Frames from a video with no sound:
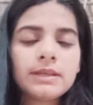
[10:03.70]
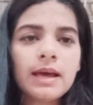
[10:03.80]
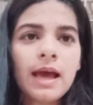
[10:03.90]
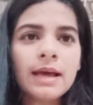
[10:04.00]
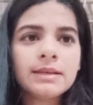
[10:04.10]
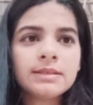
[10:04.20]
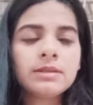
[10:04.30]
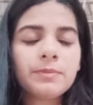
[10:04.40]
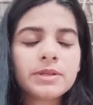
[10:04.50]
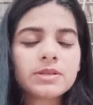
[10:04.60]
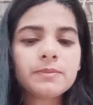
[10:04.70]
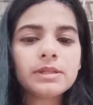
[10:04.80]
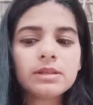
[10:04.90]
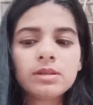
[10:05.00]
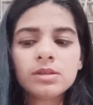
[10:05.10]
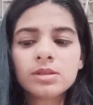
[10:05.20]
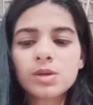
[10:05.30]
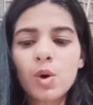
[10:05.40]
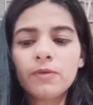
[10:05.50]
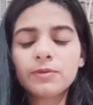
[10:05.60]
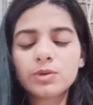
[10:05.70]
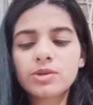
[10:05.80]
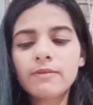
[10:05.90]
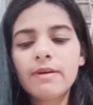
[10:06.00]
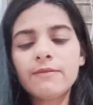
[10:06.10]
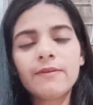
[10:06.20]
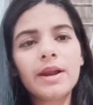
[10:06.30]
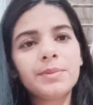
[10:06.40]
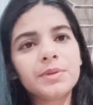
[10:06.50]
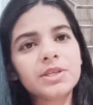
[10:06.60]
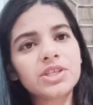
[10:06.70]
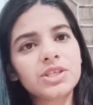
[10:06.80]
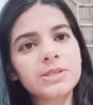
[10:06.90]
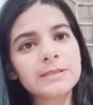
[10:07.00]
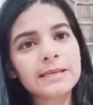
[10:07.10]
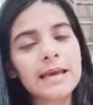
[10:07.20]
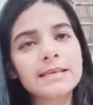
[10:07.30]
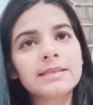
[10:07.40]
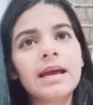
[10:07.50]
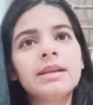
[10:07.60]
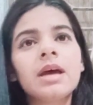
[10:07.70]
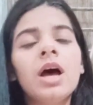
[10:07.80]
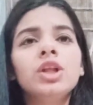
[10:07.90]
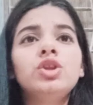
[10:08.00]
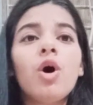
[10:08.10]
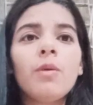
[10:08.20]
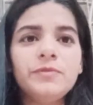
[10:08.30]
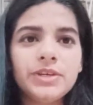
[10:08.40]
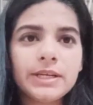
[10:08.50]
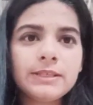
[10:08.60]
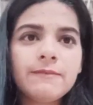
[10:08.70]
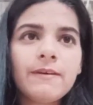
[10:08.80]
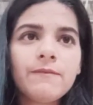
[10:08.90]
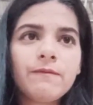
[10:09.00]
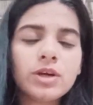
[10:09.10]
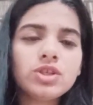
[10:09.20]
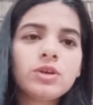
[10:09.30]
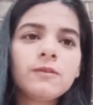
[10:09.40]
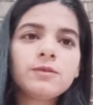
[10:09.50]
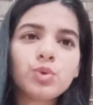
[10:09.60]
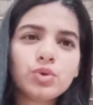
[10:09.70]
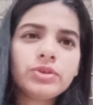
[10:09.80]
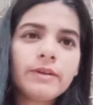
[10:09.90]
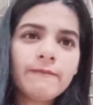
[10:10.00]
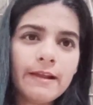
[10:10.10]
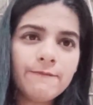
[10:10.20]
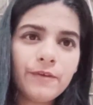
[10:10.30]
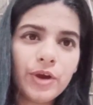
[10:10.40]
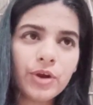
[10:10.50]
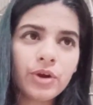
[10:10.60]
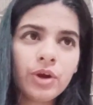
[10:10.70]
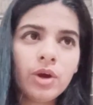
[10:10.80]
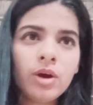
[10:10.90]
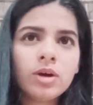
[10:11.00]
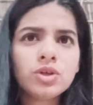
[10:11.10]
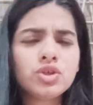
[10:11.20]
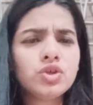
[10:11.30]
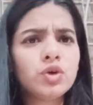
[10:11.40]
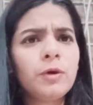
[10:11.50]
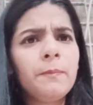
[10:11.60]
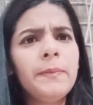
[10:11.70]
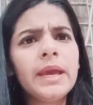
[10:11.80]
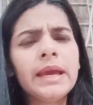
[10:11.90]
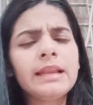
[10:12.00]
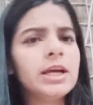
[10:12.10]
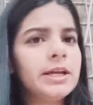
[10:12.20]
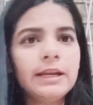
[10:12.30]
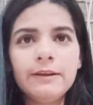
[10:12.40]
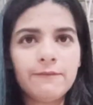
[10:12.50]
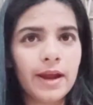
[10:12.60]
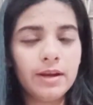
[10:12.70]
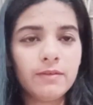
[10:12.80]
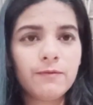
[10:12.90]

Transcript: as the principles of social welfare administration says that the objective and function of social welfare should be clearly defined.